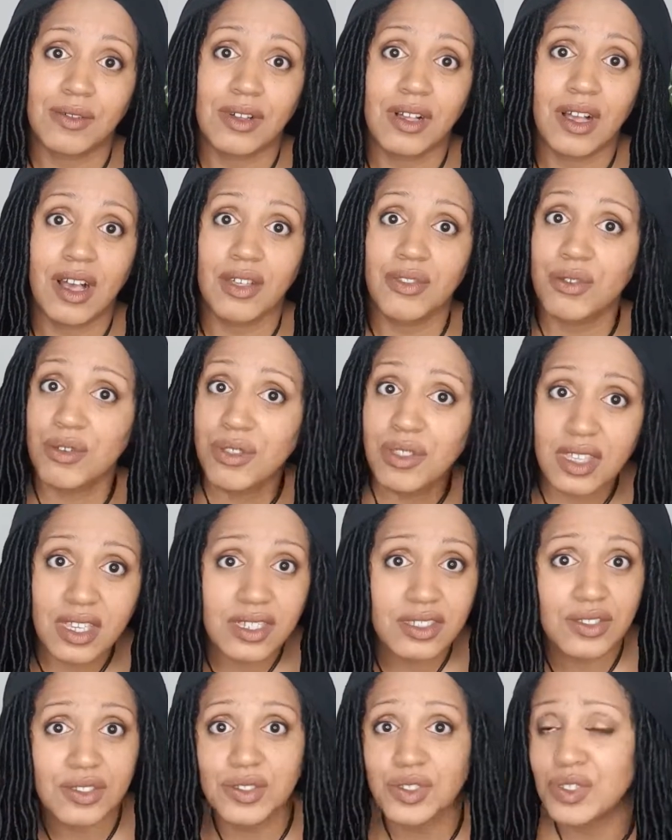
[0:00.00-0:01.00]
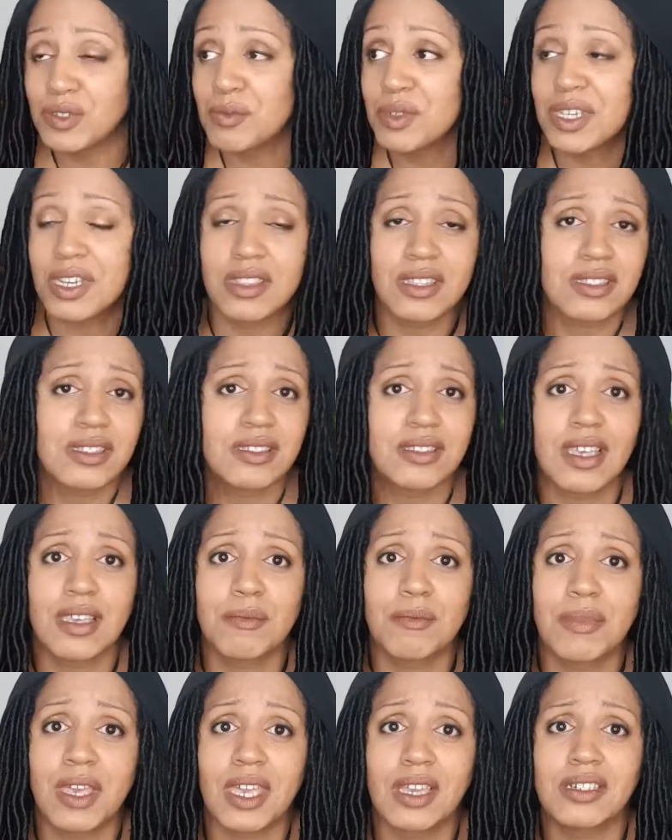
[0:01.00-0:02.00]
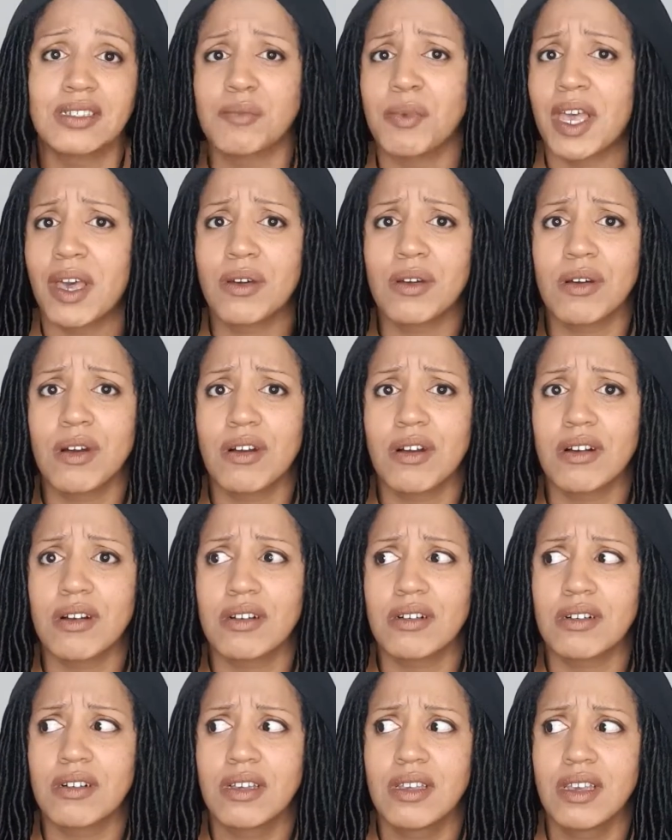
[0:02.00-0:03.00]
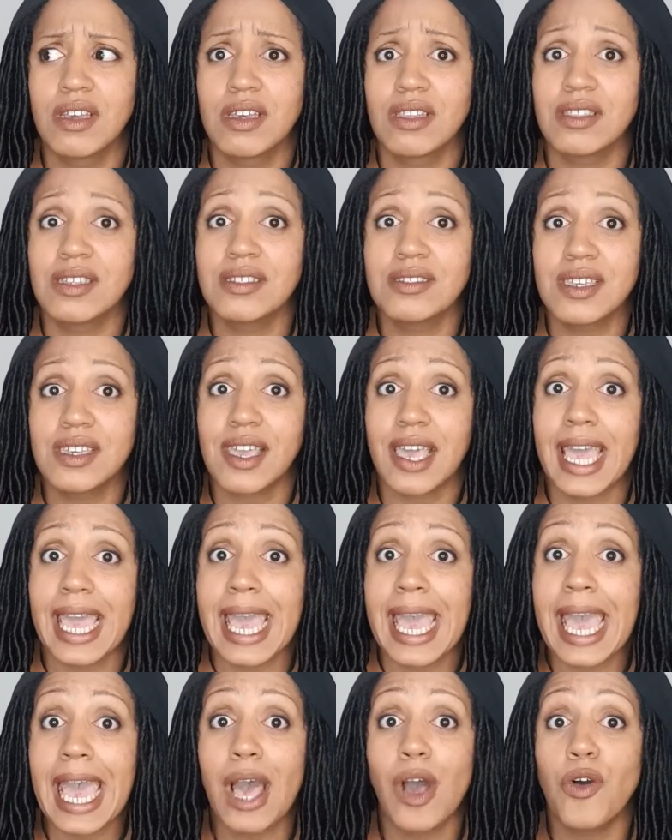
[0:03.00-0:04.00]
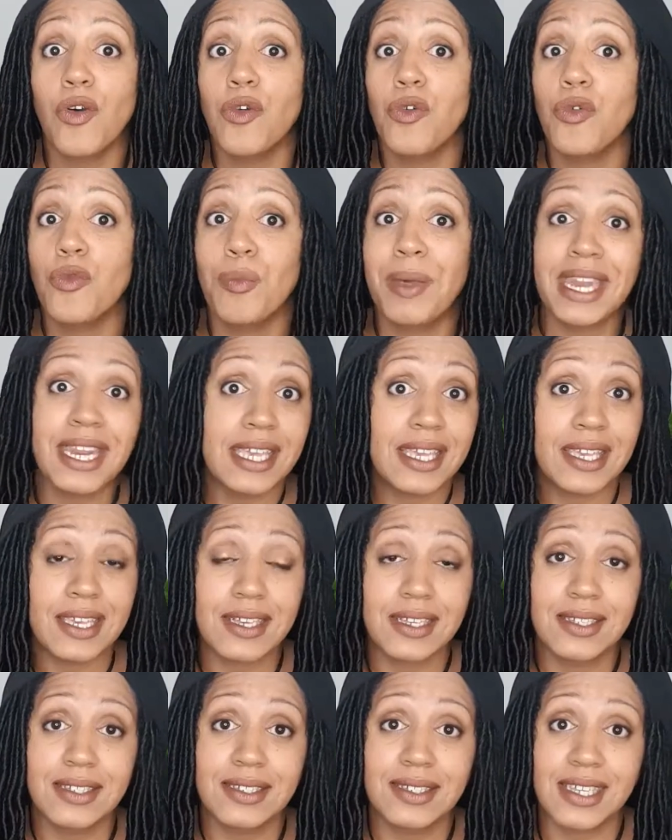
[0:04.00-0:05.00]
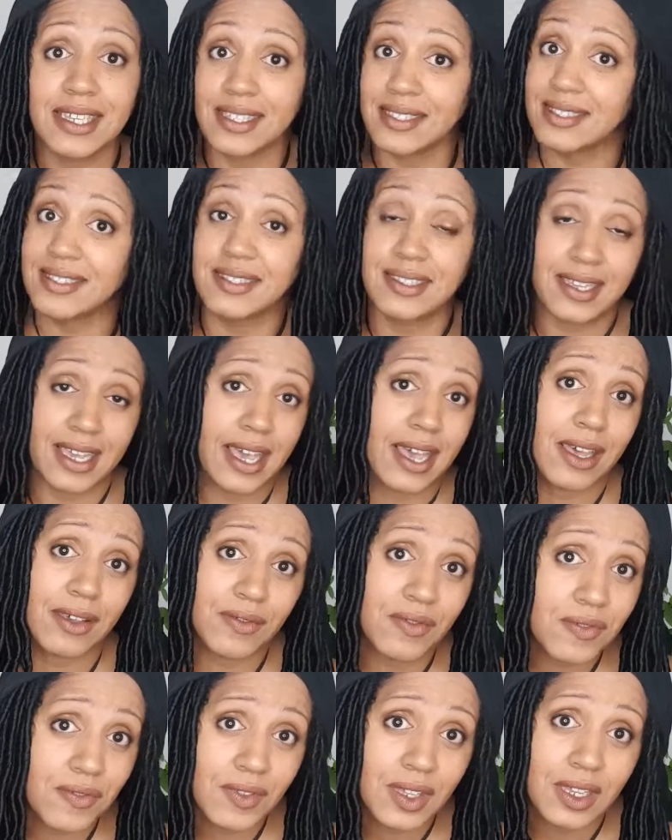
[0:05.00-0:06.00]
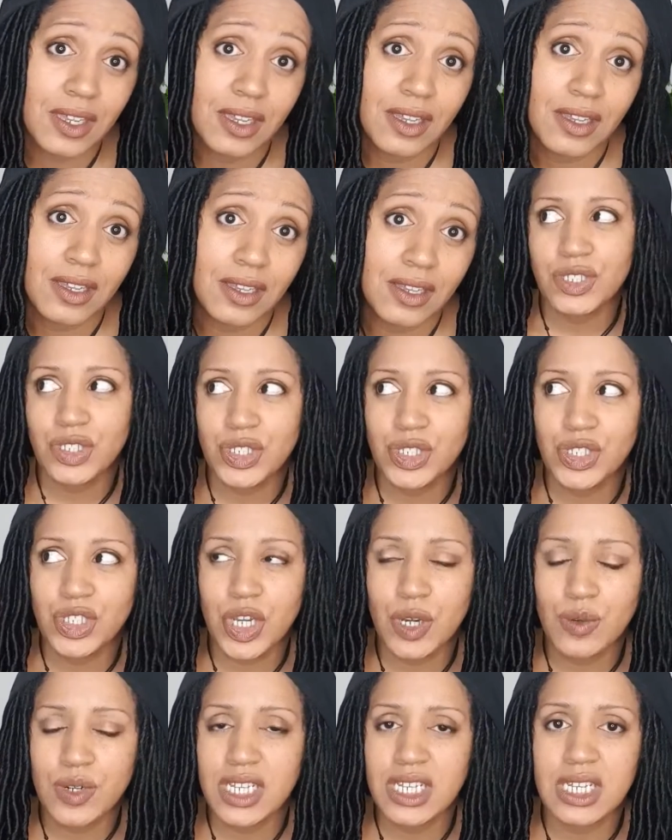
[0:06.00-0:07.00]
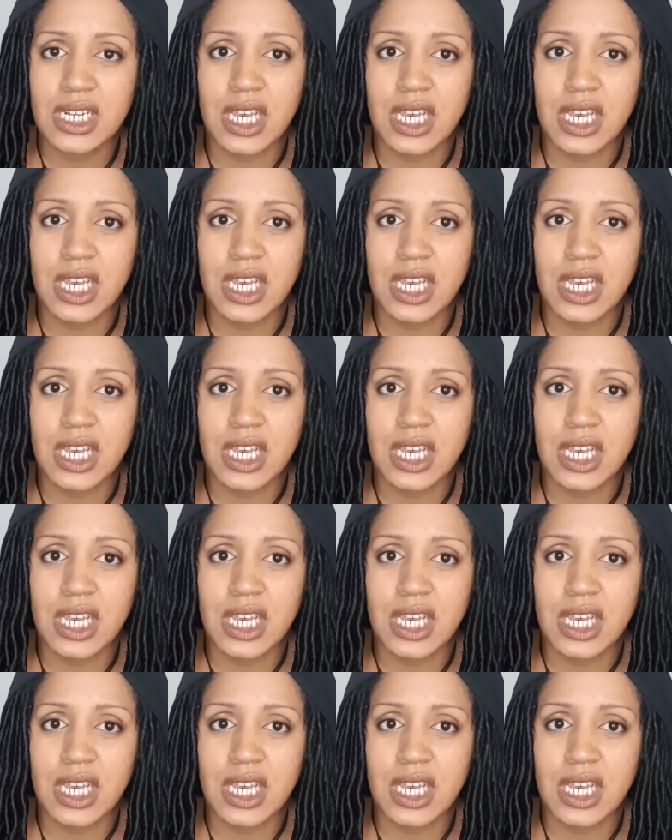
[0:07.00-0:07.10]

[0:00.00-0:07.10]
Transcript: Other things you should be on the same page about are things like how many kids to have. Tony and